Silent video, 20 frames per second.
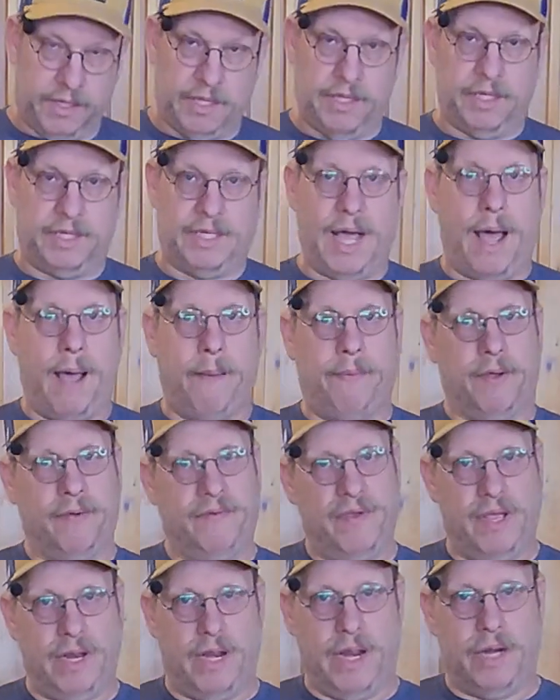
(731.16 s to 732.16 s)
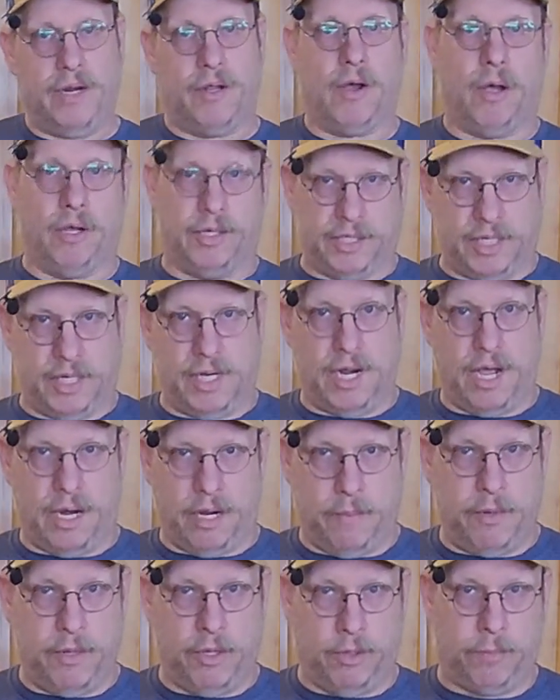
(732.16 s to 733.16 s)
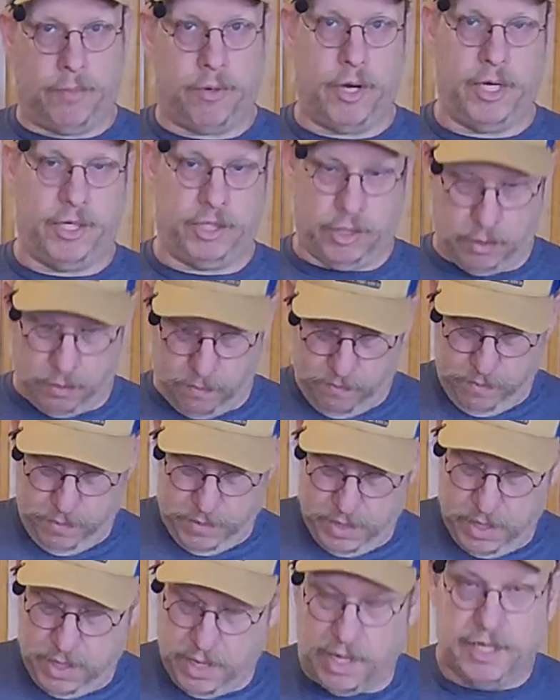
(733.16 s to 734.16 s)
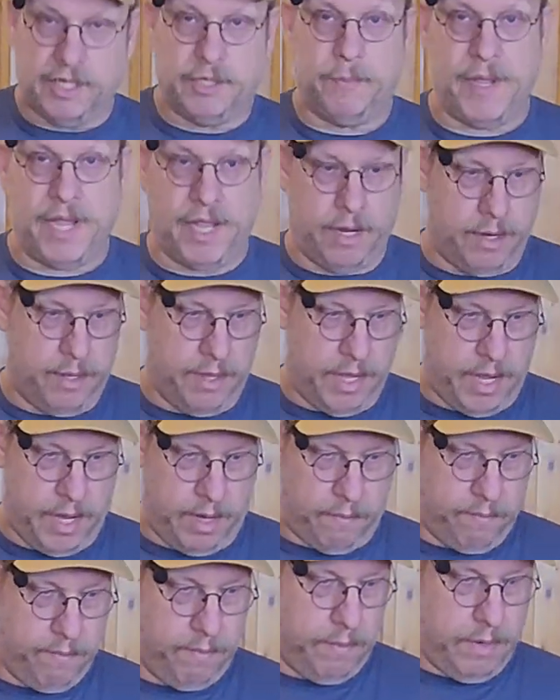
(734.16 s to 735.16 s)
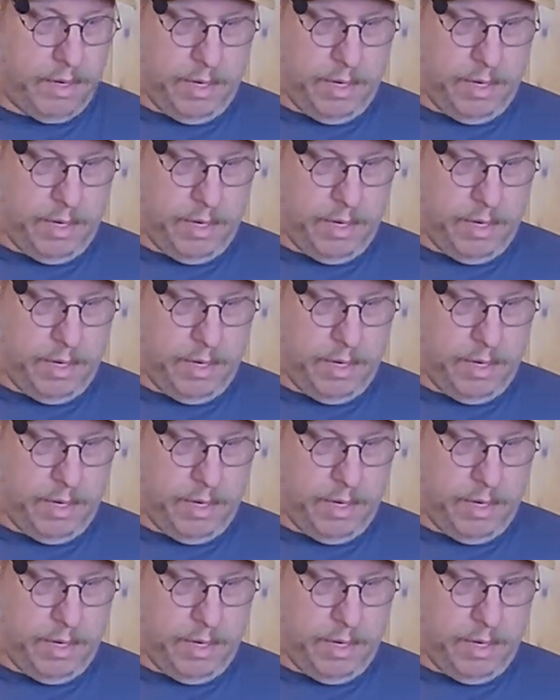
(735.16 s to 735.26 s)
in the top of it and cause it not to build pressure. And speaking of that,